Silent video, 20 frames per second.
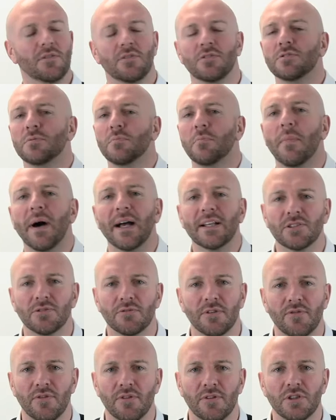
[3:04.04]
doesn't matter
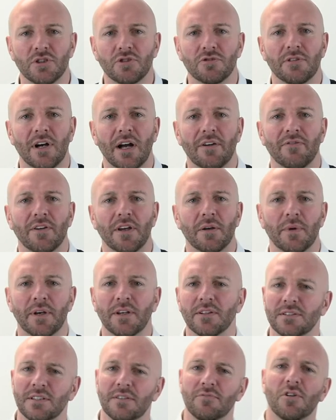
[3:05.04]
if they're in traffic
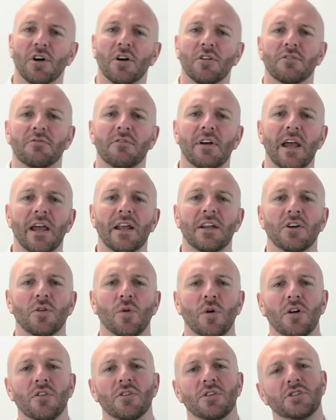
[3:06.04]
because they've got the radio
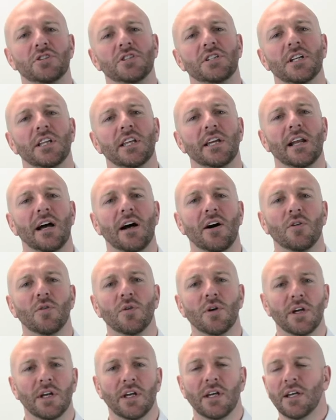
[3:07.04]
on, they're chilling
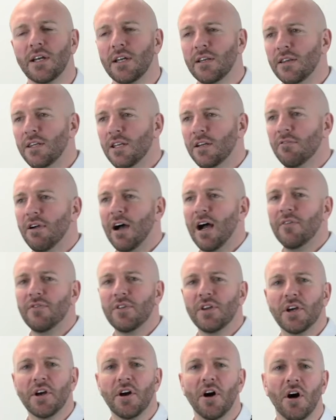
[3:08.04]
out, they arrive in
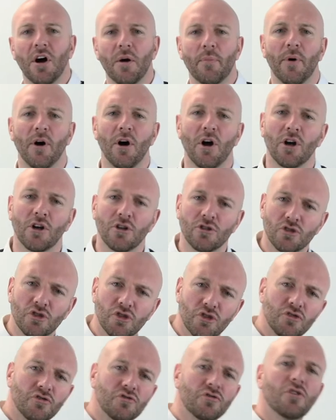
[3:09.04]
the car park and
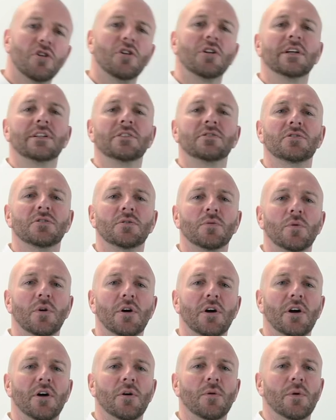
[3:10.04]
stroll into
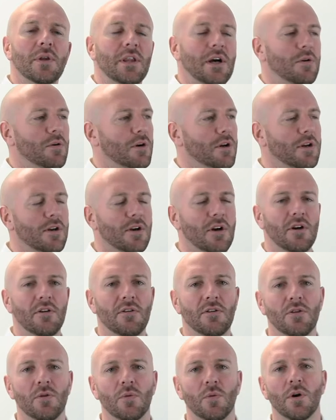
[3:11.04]
work without a care
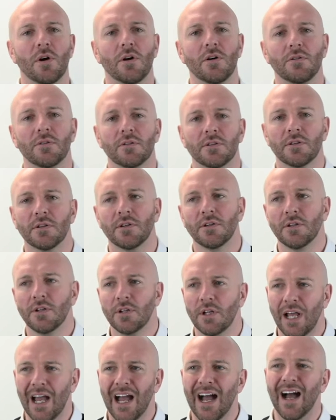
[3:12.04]
in the world.
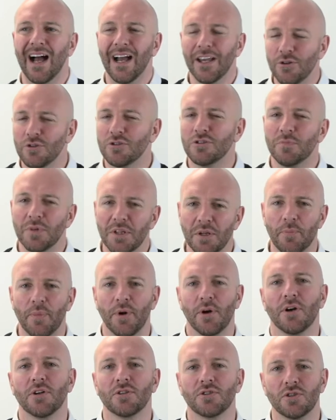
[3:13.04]
I used to be the
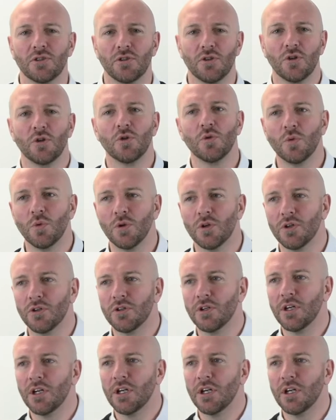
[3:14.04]
person who would